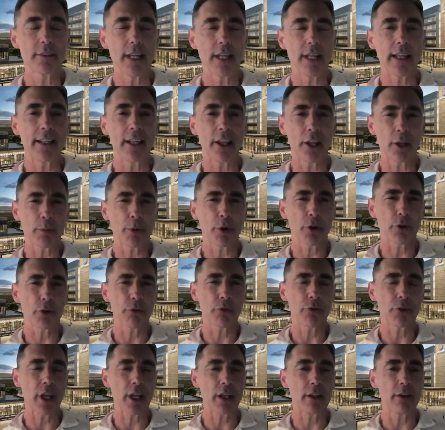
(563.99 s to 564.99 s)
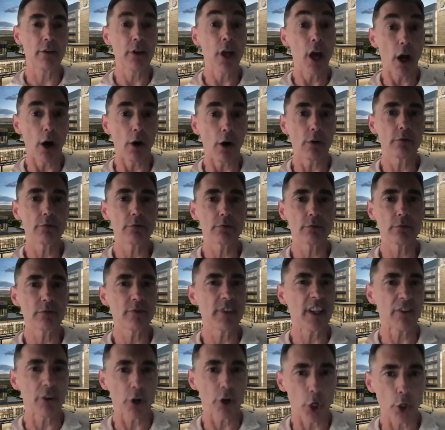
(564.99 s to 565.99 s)
And the other person would say, "No,
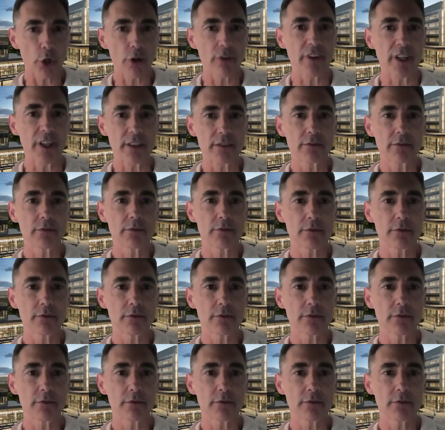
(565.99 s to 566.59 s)
never heard of it.